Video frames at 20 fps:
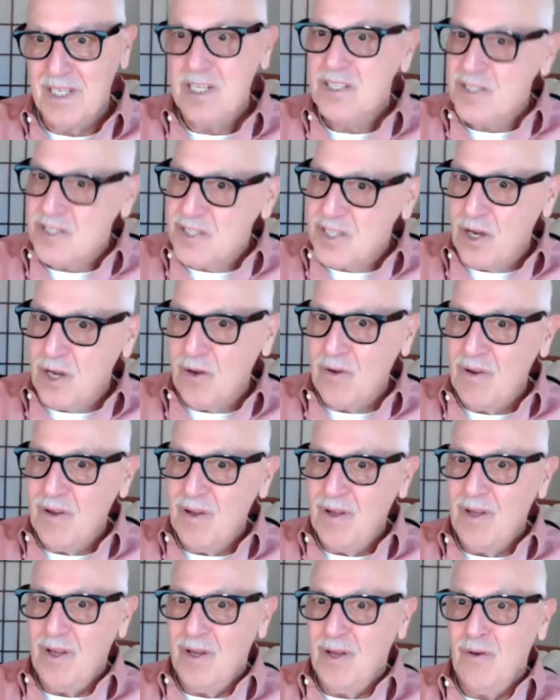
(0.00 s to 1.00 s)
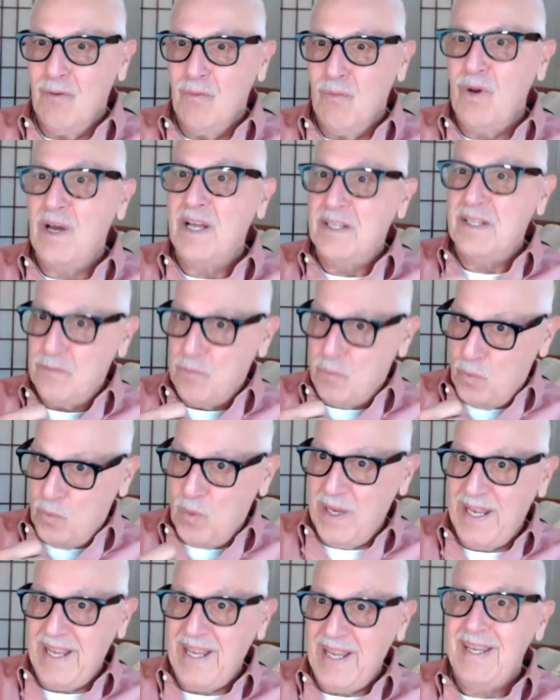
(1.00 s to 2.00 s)
So what
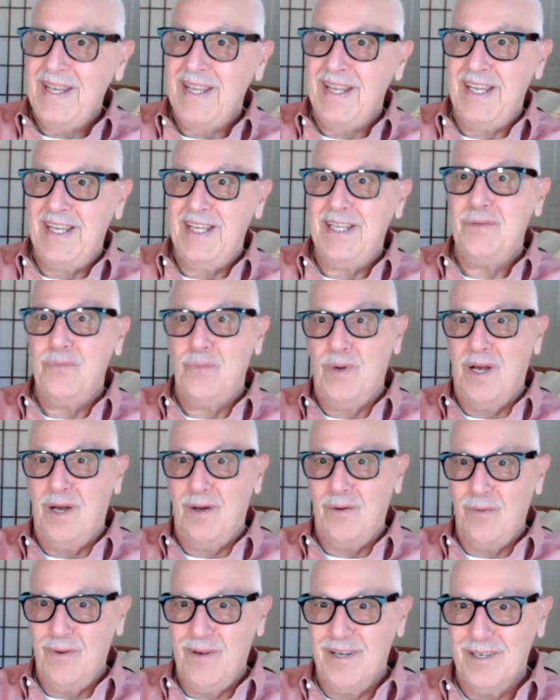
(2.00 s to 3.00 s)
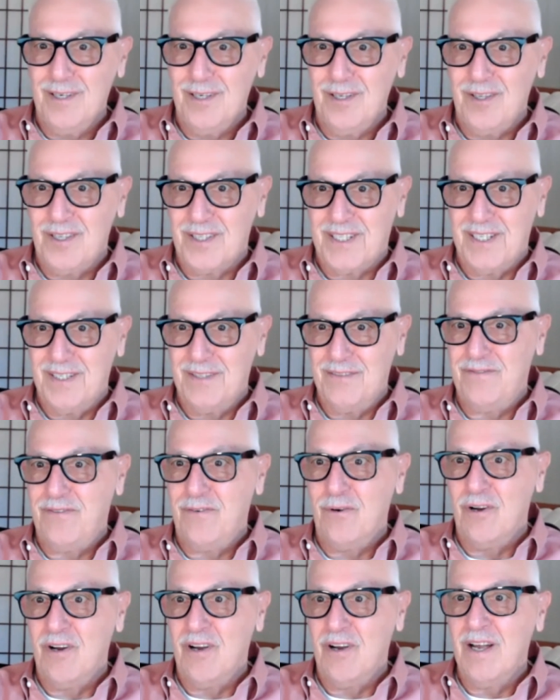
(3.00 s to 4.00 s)
we need, what we're looking
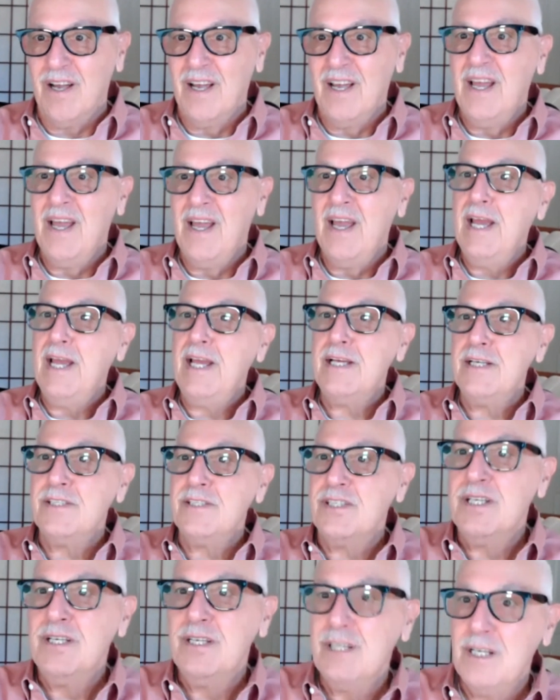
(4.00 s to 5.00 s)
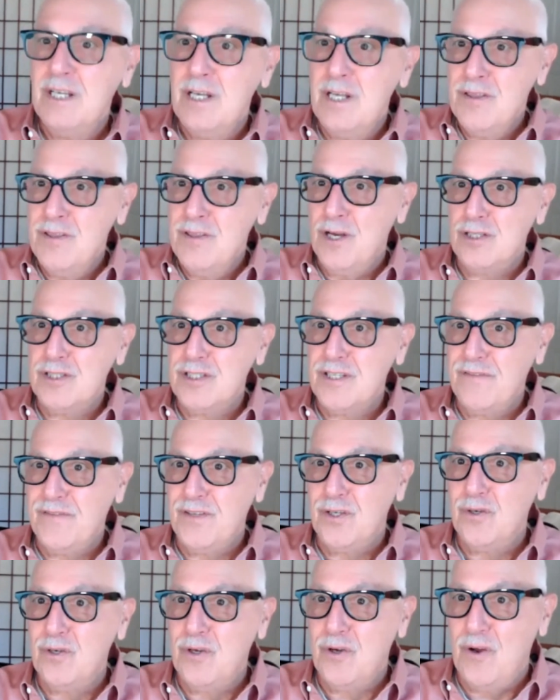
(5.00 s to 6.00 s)
for, is those of
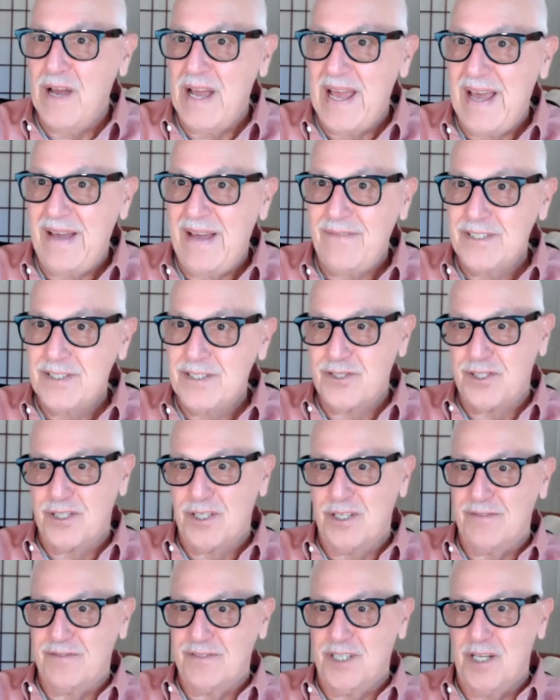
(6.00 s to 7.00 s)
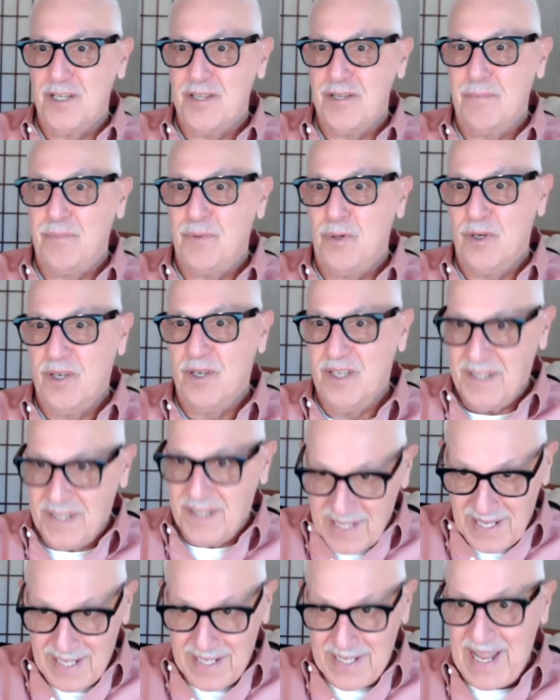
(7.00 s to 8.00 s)
you who haven't served on the board
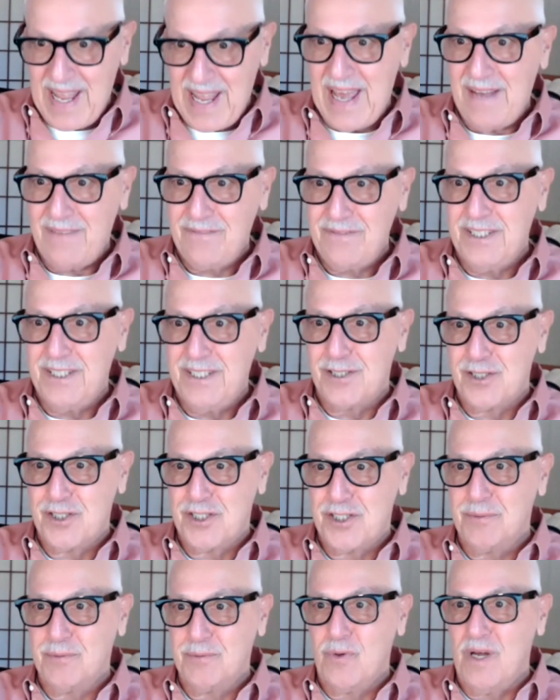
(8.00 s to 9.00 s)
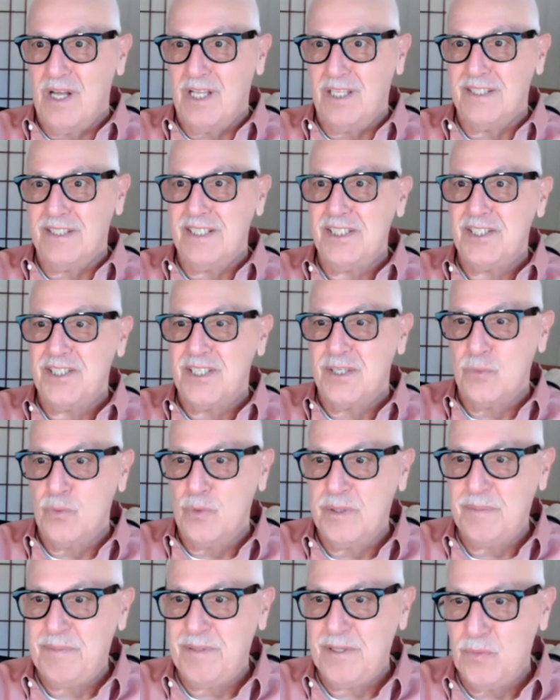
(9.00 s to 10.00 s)
and have leadership qualities and
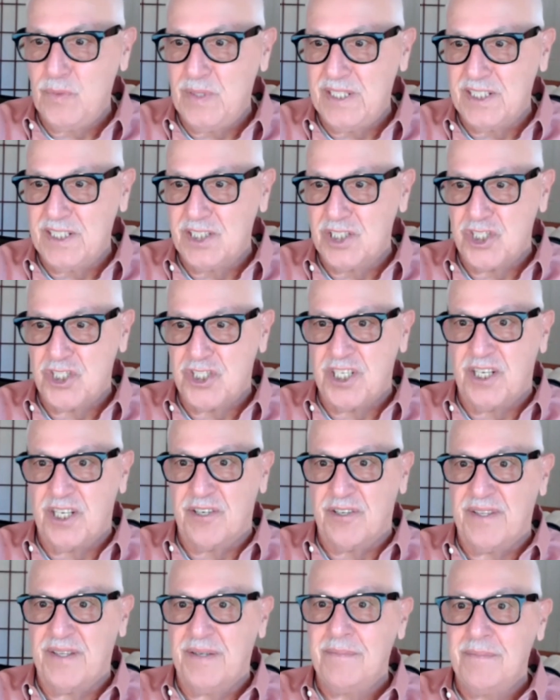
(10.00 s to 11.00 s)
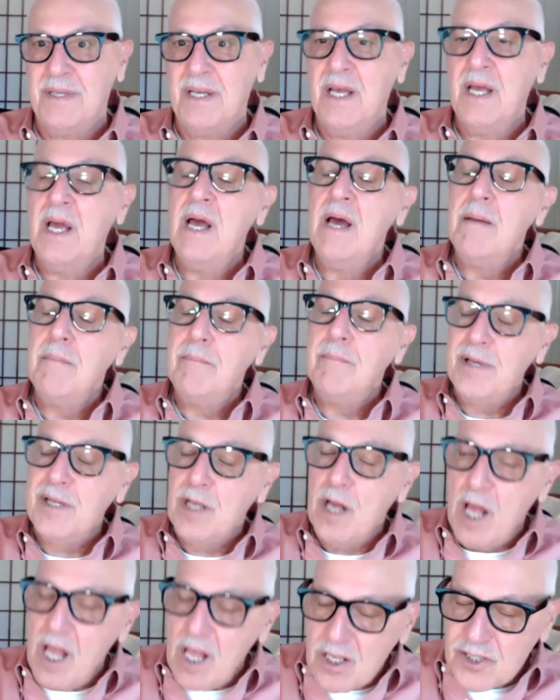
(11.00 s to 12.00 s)
would be willing to share them, but
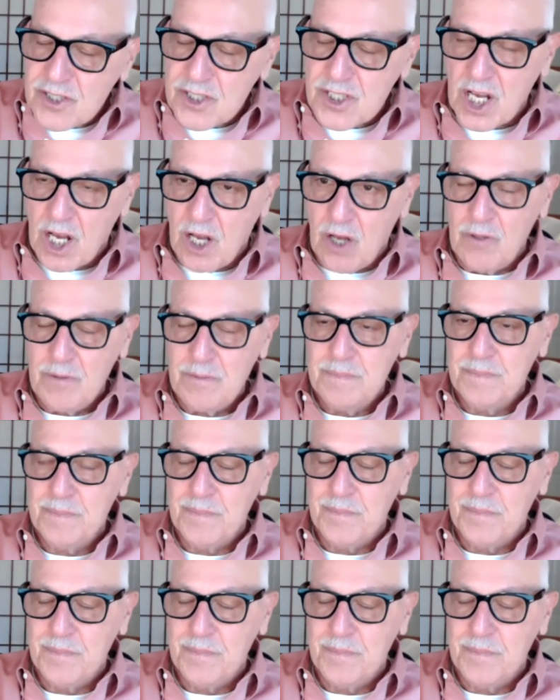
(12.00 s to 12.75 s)
also